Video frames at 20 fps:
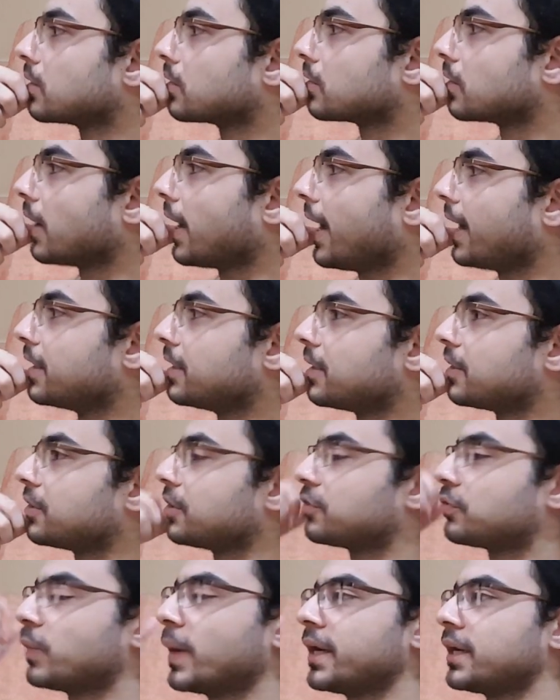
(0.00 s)
So Ander
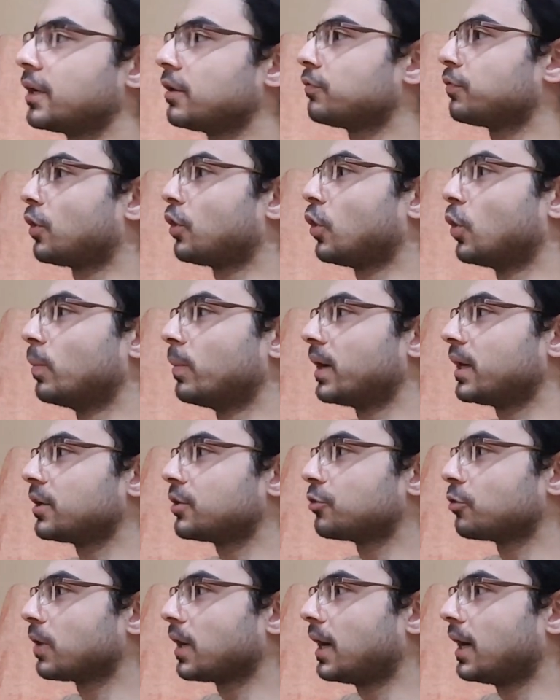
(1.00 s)
is waiting for Omar
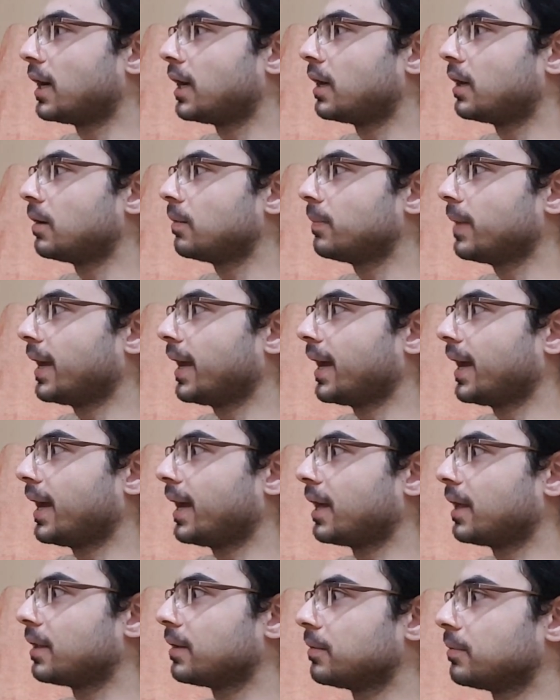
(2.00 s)
to come,
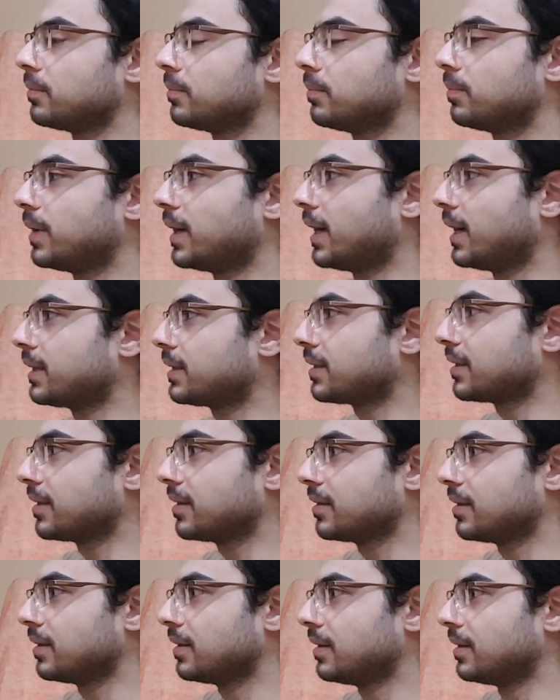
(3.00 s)
but
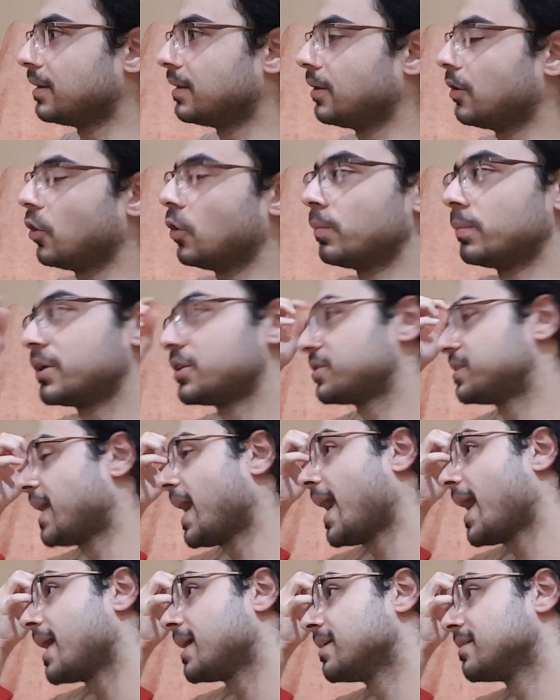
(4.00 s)
Omar's
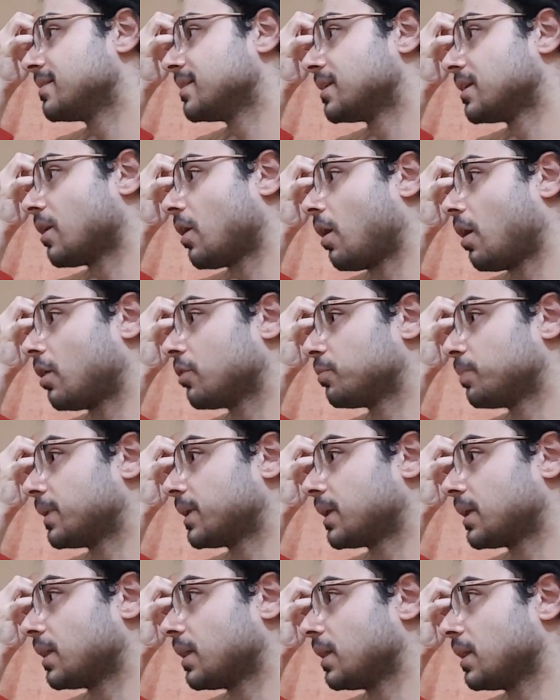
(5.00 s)
dad is in the
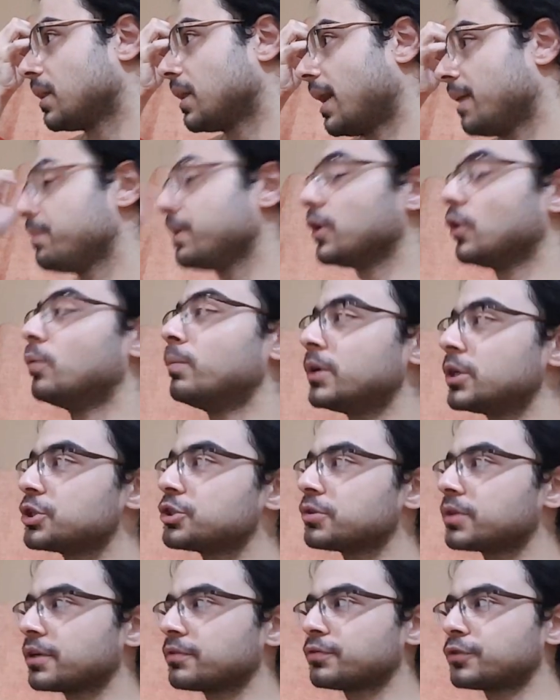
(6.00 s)
hospital. I mean, Omar
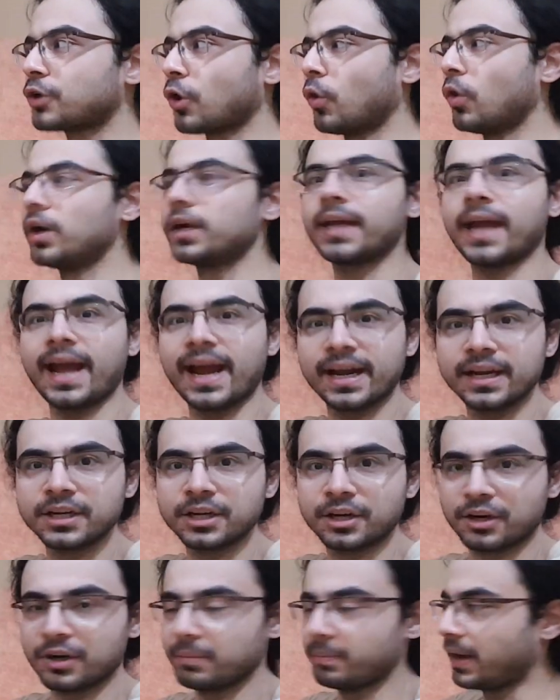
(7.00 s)
should have told
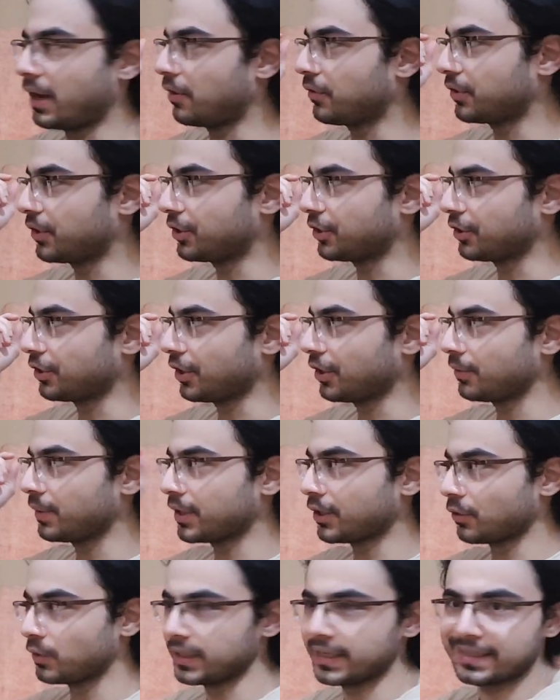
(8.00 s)
Ander about it, you know?
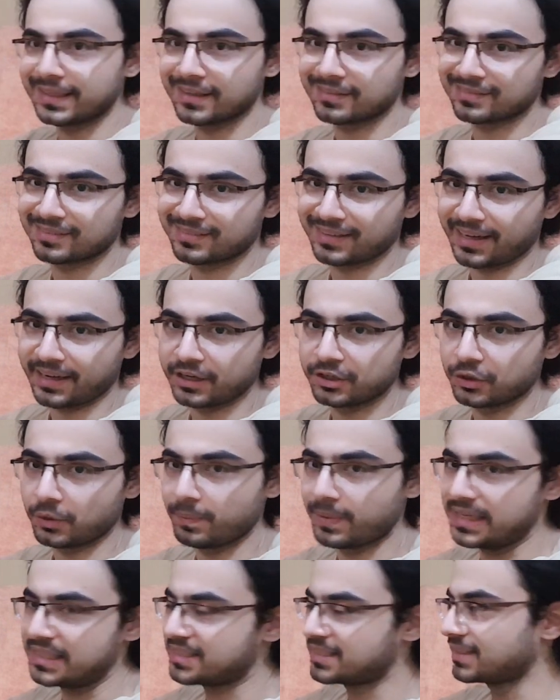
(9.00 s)
It only takes a second to
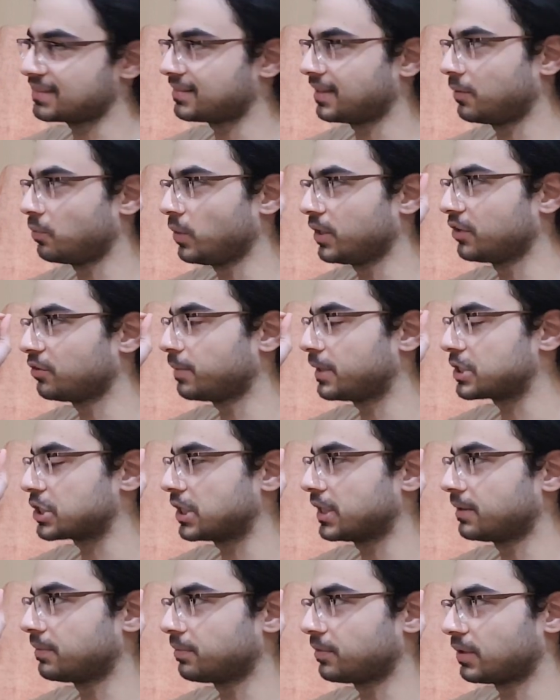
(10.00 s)
message someone,
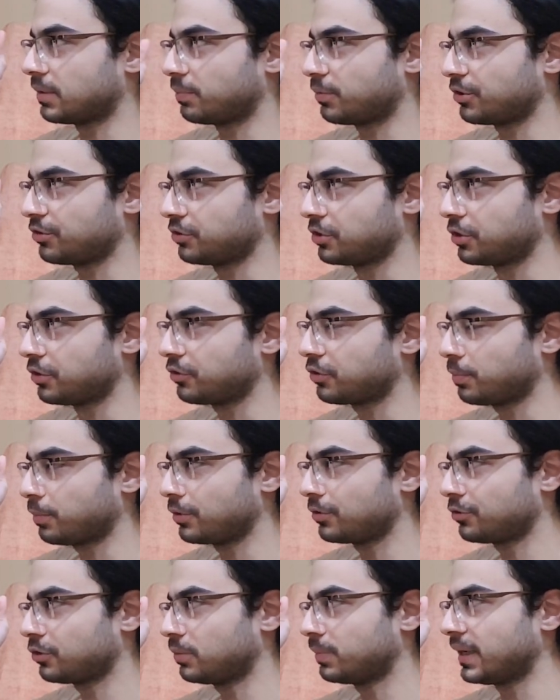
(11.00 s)
especially the person you're
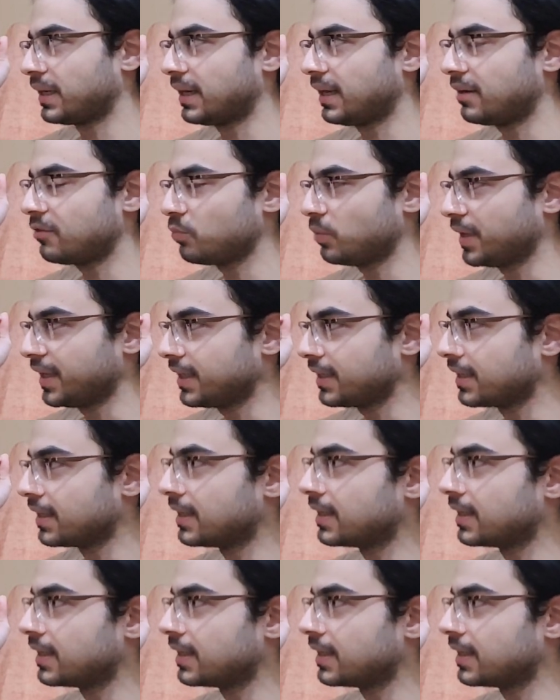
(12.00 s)
supposed to be in love with.